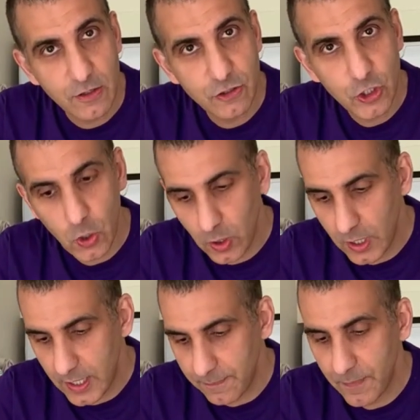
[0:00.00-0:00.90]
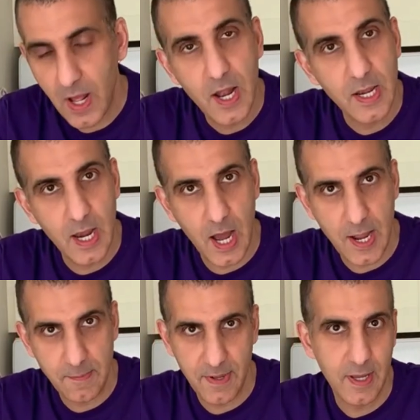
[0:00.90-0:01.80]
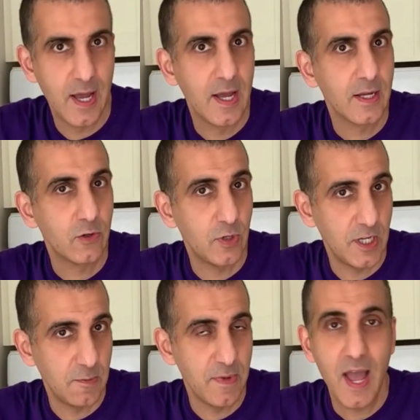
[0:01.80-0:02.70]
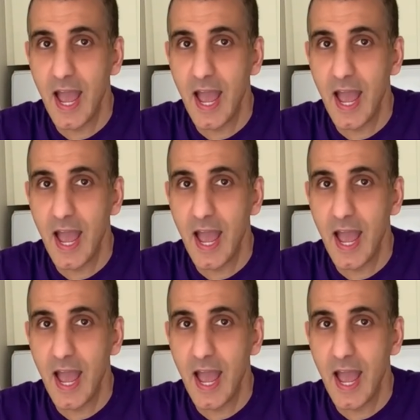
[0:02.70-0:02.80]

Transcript: chocolate lime cream